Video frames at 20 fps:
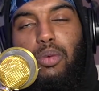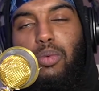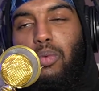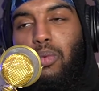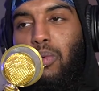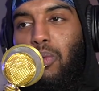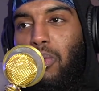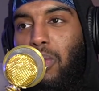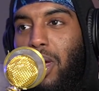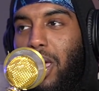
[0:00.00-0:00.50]
It would
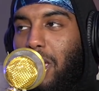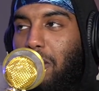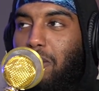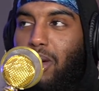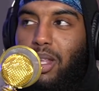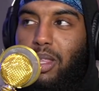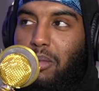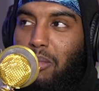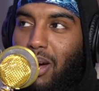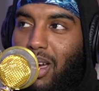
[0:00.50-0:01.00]
be
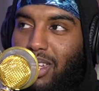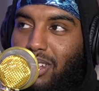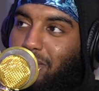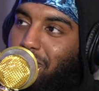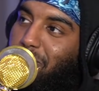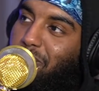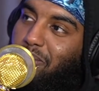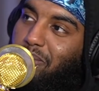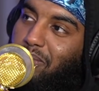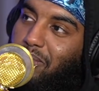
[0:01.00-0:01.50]
way better than
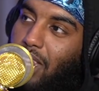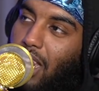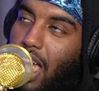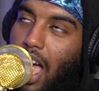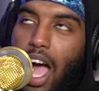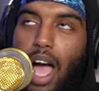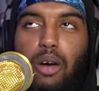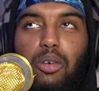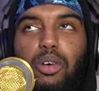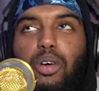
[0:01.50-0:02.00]
mine.
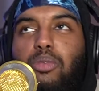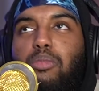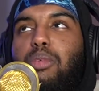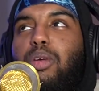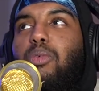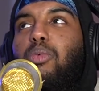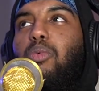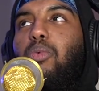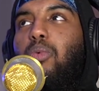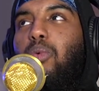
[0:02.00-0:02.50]
It
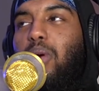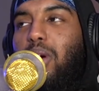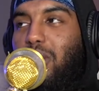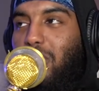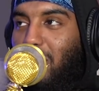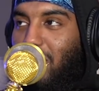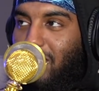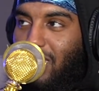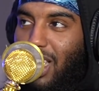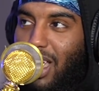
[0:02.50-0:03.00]
would be
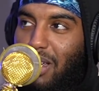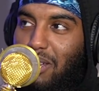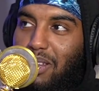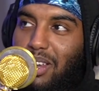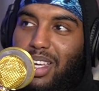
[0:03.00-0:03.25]
worth your